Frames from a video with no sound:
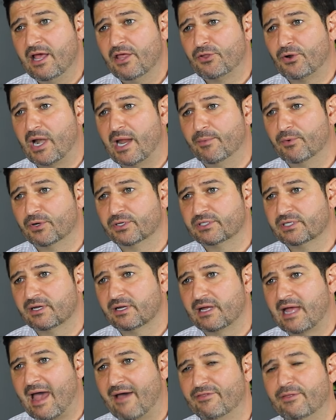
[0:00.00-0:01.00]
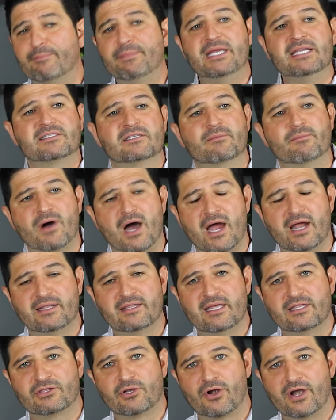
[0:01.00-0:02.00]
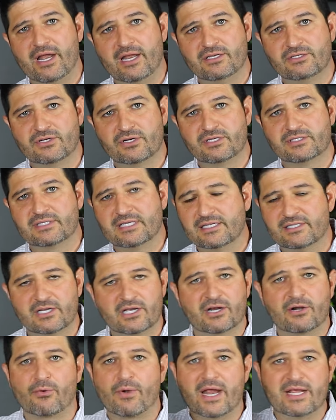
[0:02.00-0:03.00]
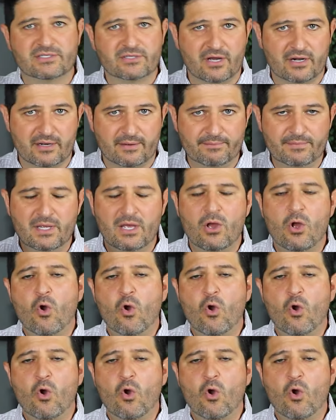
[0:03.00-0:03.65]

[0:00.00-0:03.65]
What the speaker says: they're able to have the peace of mind that their interest isn't going to raise on them,